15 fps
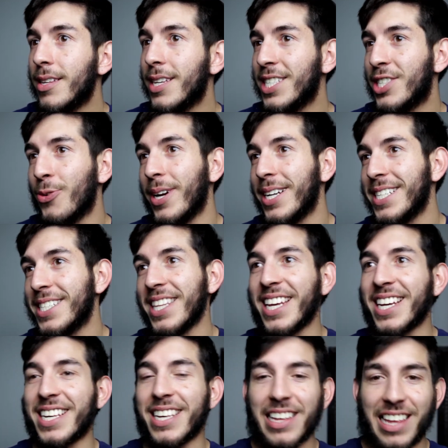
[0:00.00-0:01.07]
it's raining
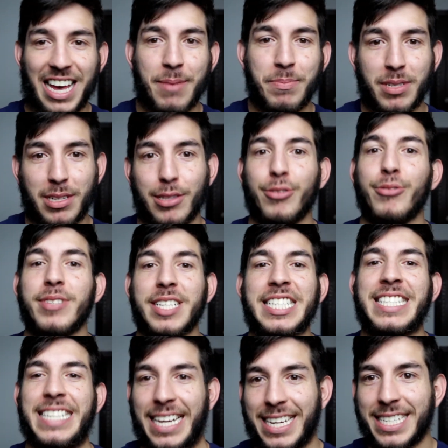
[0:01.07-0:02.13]
like absolute
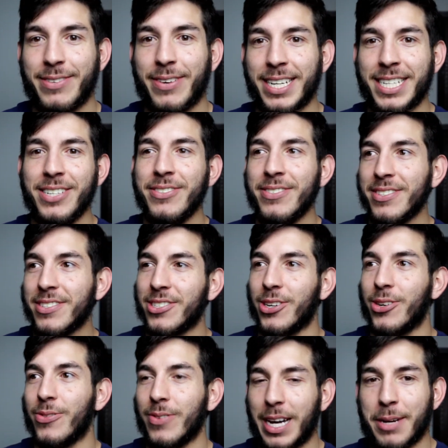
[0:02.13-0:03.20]
insanity right now,
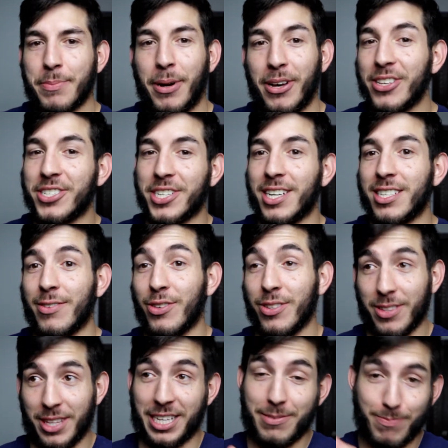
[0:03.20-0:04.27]
so I apologize if you,
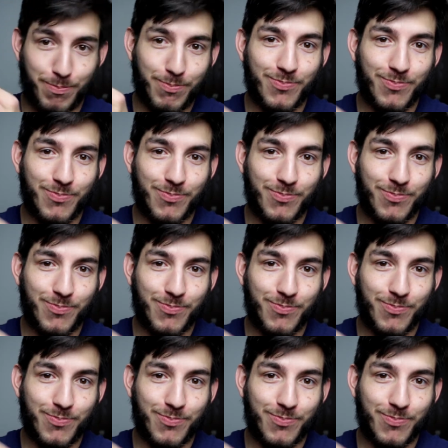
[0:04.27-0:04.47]
like,